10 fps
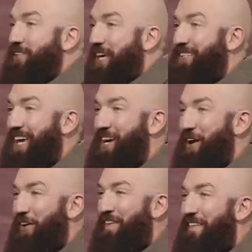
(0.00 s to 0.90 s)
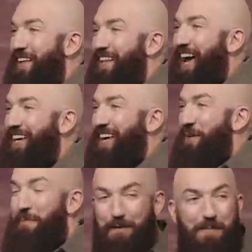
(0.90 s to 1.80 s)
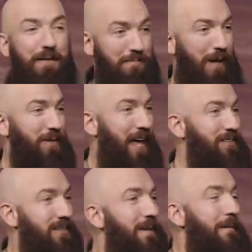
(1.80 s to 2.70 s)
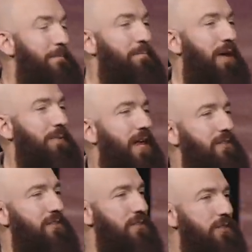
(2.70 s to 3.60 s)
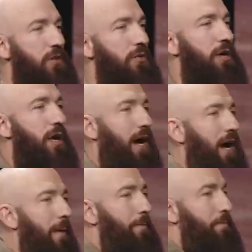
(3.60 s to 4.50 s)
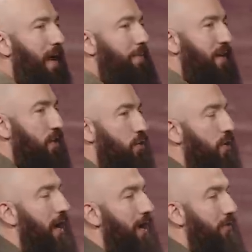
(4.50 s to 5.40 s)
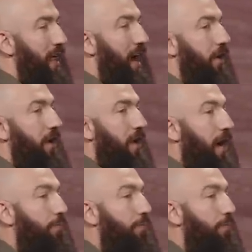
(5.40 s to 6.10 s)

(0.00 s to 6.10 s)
things in here. Like, may, may, maybe that's maybe that's you. Uh, maybe you uh, have allowed a